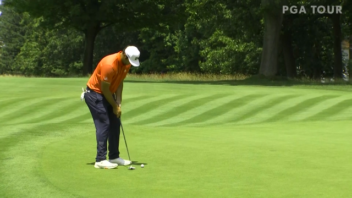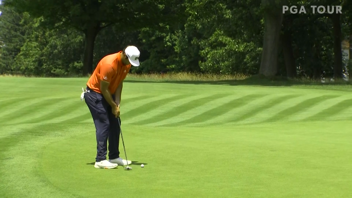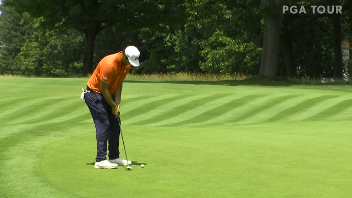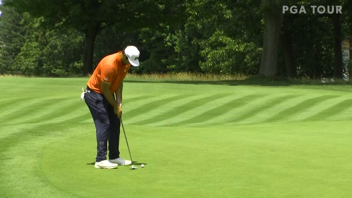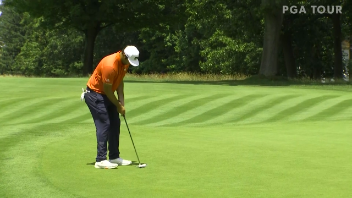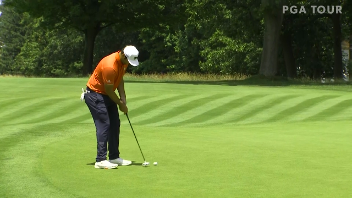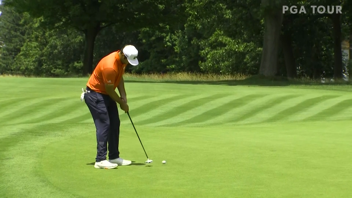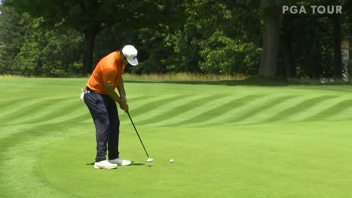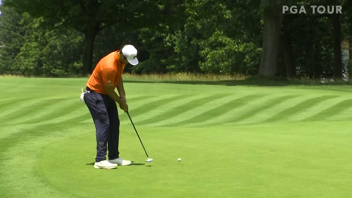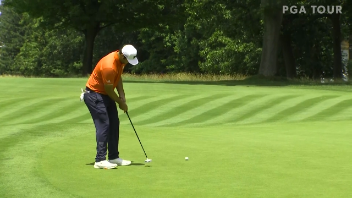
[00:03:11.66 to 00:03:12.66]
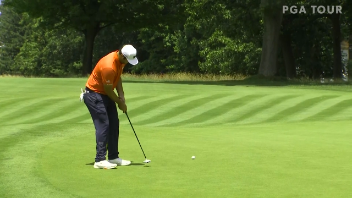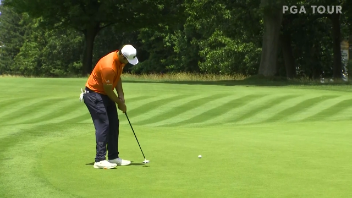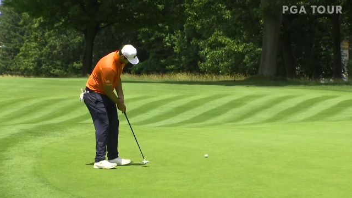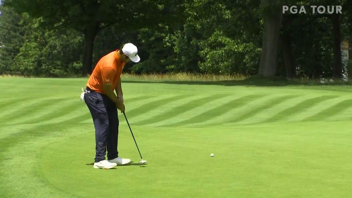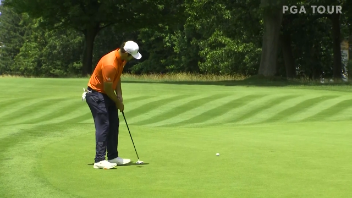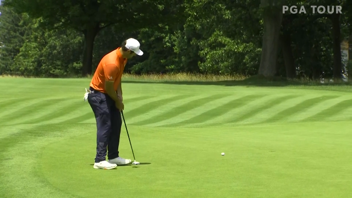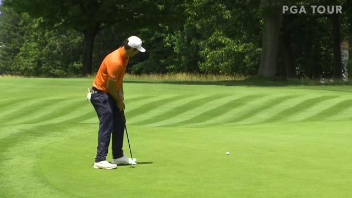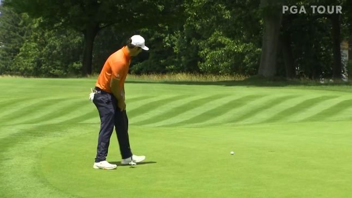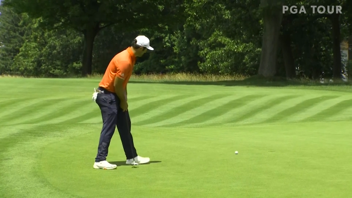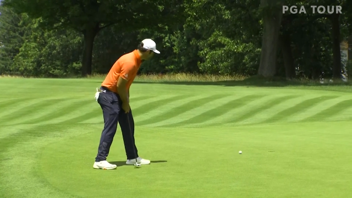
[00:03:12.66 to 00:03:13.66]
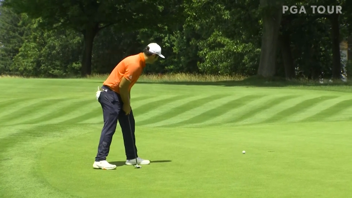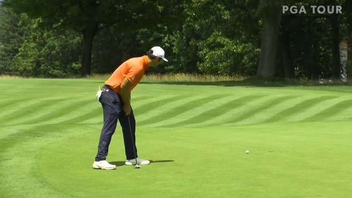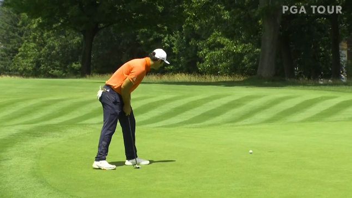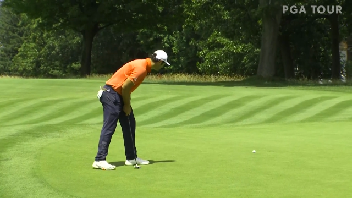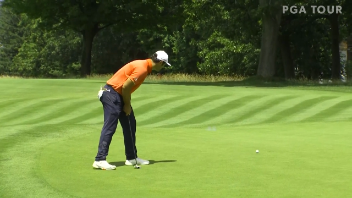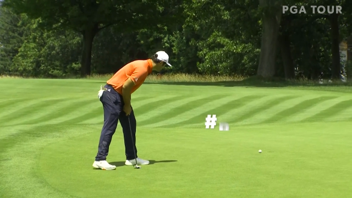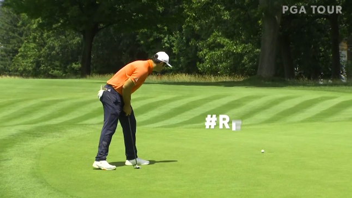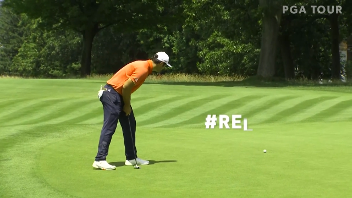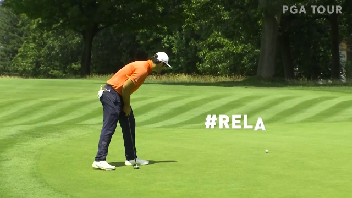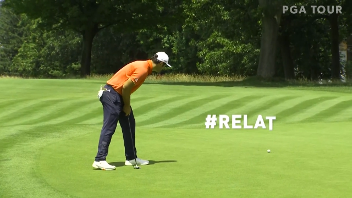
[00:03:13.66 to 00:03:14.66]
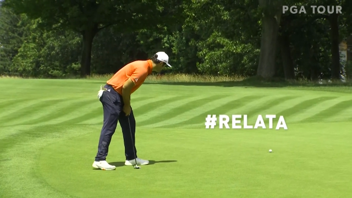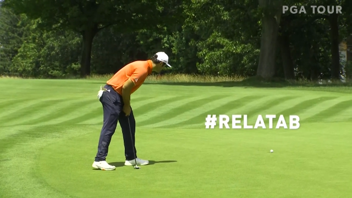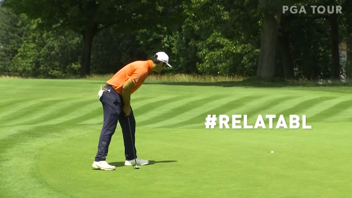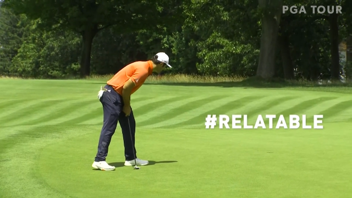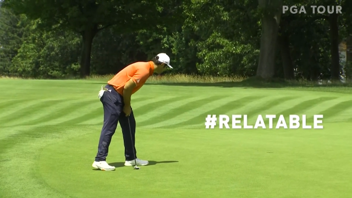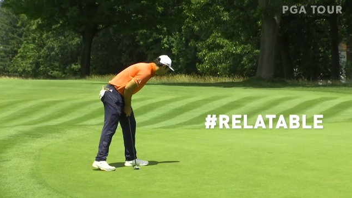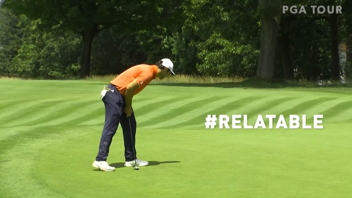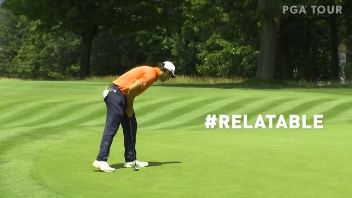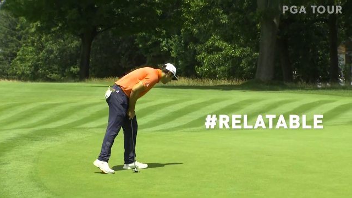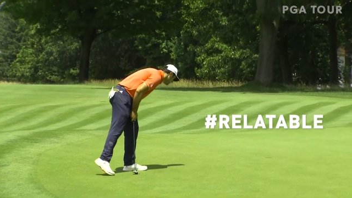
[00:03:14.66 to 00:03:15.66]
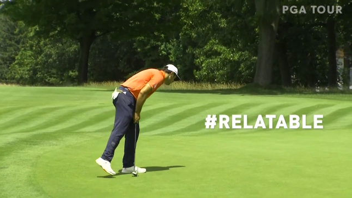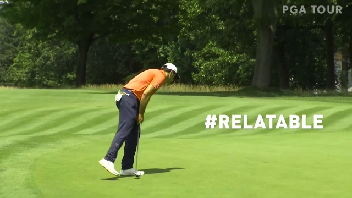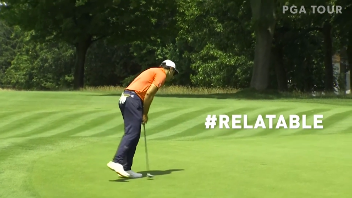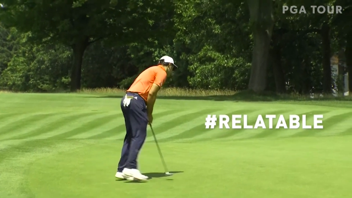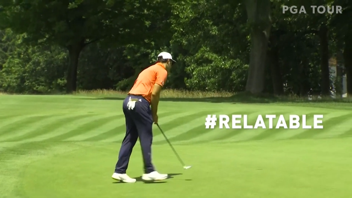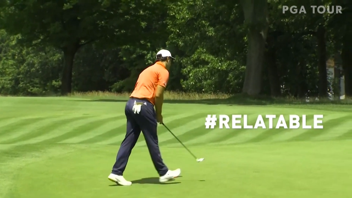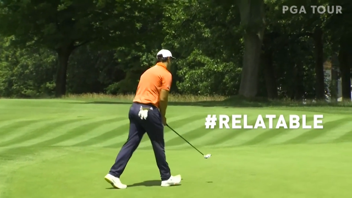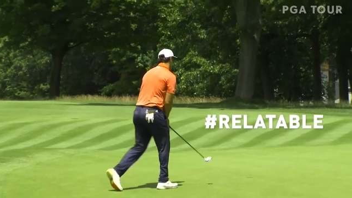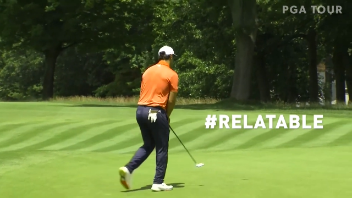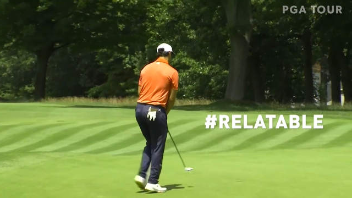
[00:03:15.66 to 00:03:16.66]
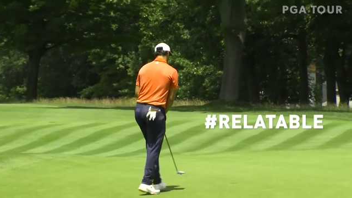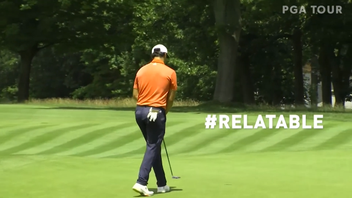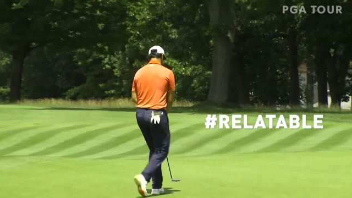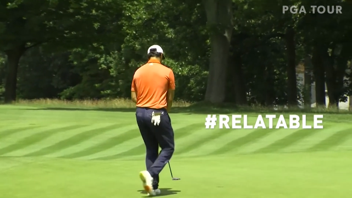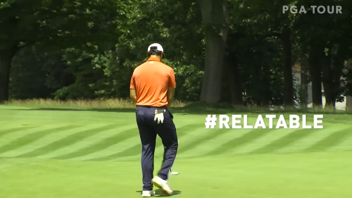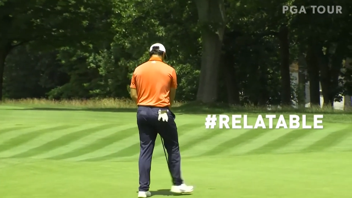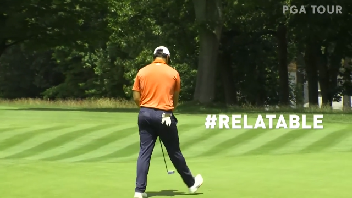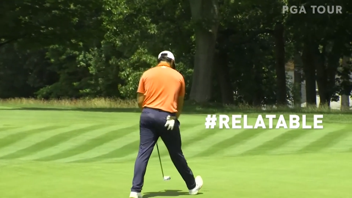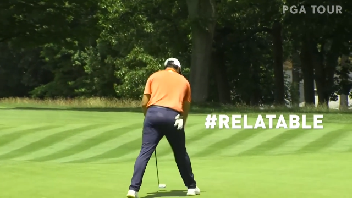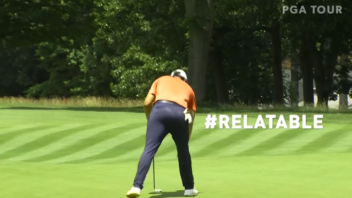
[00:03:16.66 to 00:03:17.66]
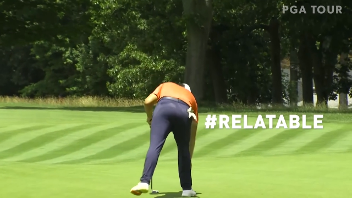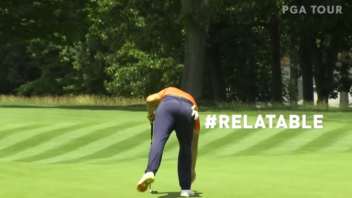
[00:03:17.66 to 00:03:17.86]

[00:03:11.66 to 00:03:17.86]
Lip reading: [unreadable: no face in view]